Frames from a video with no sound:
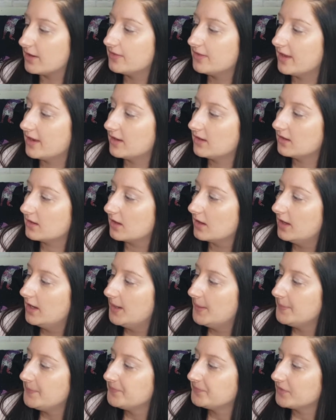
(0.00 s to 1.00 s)
I think,
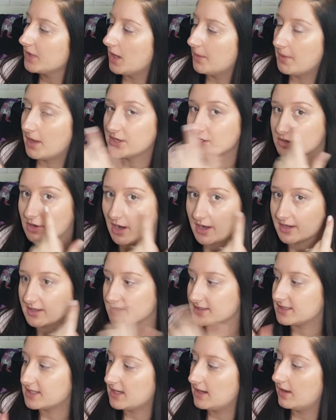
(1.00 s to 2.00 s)
under eye
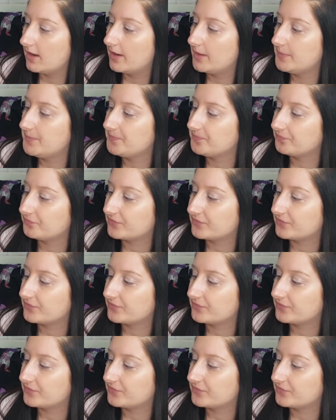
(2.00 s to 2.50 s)
concealer,